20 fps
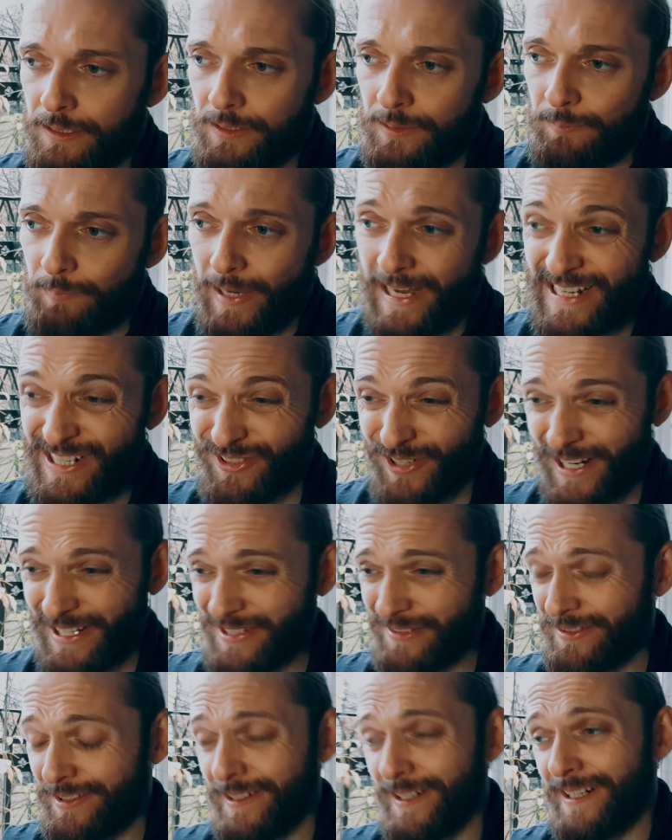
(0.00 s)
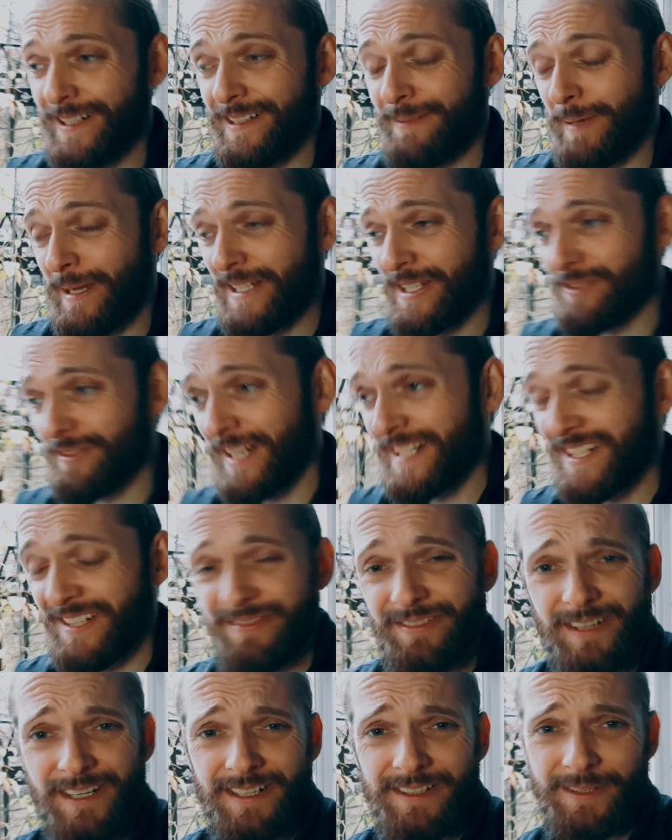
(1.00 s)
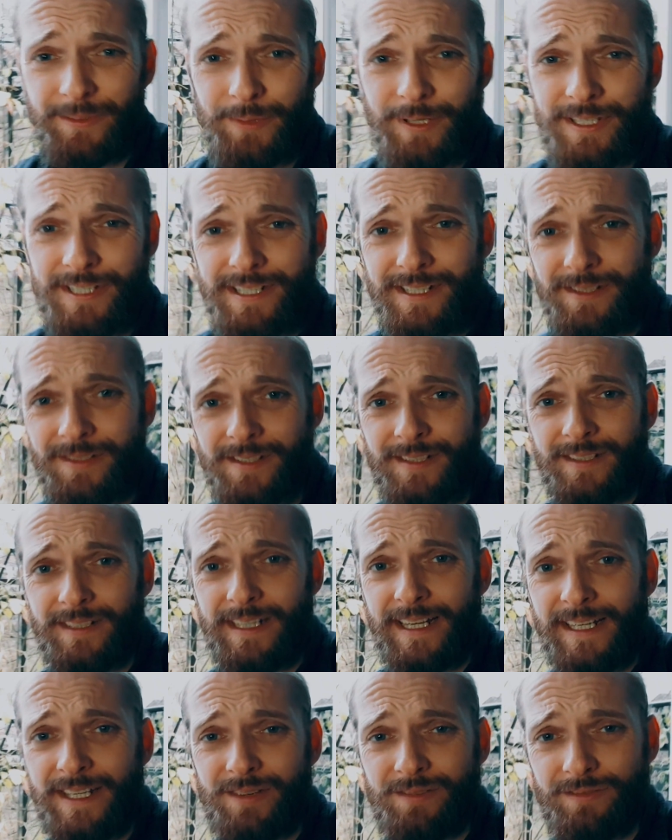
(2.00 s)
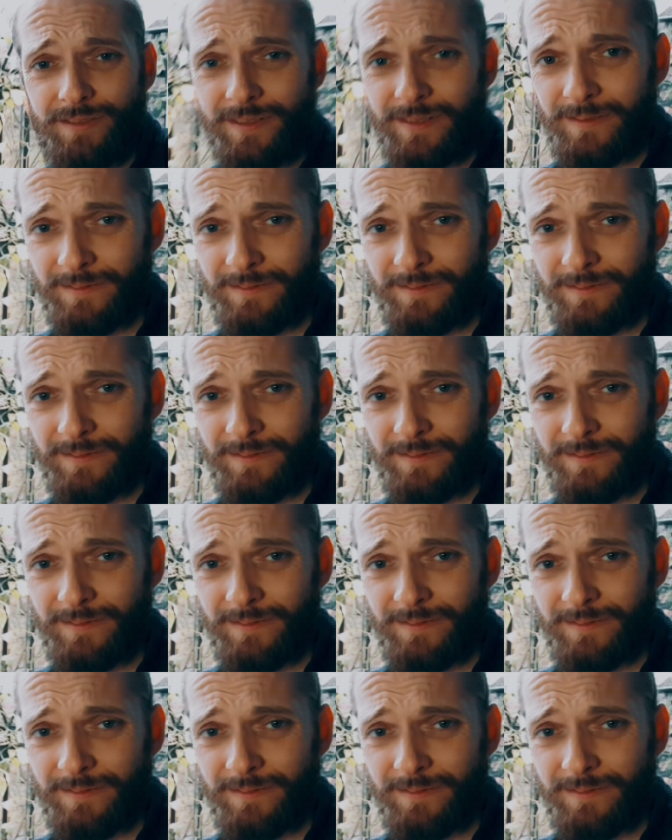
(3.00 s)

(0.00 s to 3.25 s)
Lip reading: By a grandfather, which is extra